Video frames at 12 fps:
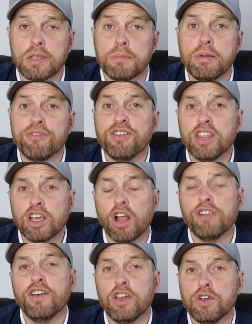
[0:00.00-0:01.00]
But for the
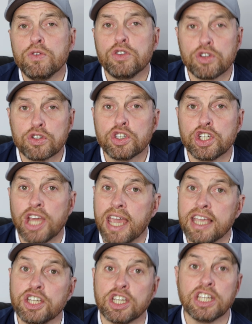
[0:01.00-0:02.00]
golfer who does
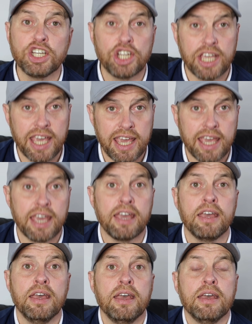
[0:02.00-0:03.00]
change each year,
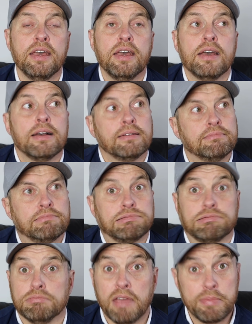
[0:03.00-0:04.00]

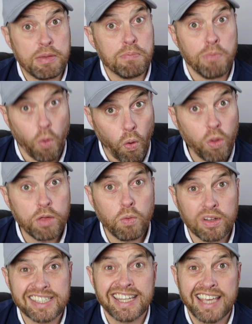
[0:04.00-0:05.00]
maybe more than
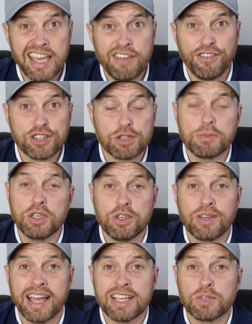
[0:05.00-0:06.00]
once a year for some of you
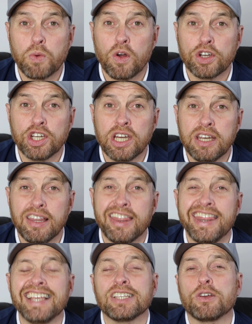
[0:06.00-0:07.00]
guys watching,
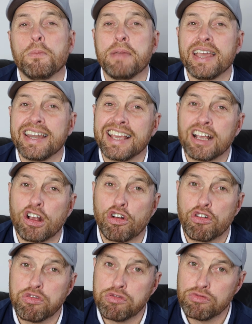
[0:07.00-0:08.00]
this could be an
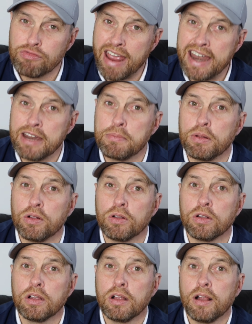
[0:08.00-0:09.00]

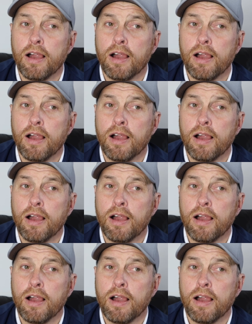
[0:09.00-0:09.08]
incredible